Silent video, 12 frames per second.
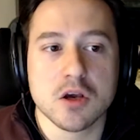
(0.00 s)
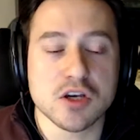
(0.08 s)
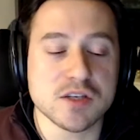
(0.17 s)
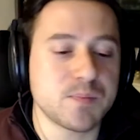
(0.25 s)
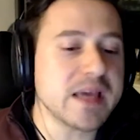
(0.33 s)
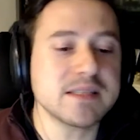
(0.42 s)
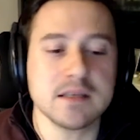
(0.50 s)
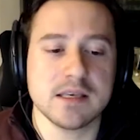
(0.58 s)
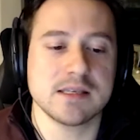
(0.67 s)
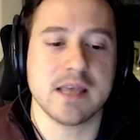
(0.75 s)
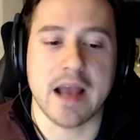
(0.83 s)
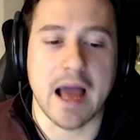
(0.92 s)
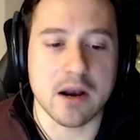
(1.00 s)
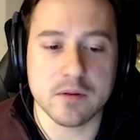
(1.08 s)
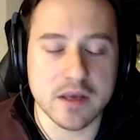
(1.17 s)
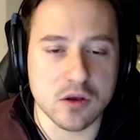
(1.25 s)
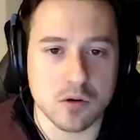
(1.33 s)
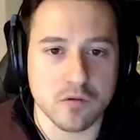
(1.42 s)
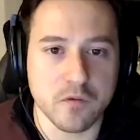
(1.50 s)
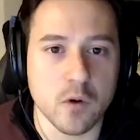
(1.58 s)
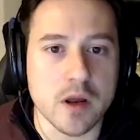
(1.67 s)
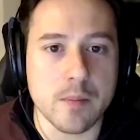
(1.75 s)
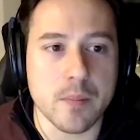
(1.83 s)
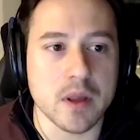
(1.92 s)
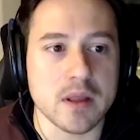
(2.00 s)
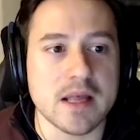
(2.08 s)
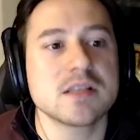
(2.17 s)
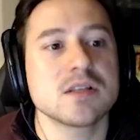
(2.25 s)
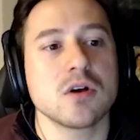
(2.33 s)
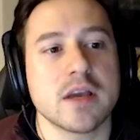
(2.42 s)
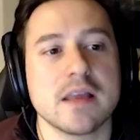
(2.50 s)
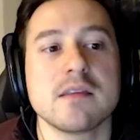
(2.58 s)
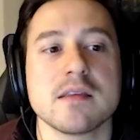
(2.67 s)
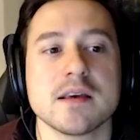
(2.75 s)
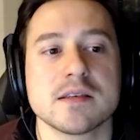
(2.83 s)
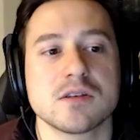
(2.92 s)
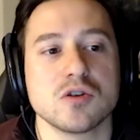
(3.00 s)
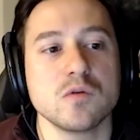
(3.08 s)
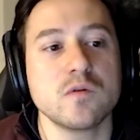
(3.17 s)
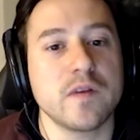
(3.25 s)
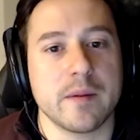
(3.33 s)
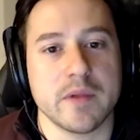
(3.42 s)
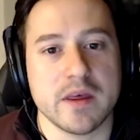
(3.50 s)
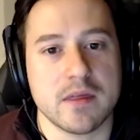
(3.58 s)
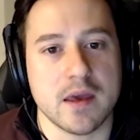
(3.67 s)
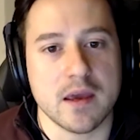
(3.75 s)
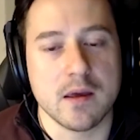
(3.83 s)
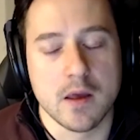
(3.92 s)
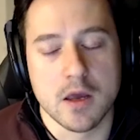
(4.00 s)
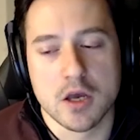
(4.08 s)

because basically he's like, I don't think you can afford it, but let's look into this 2-family thing.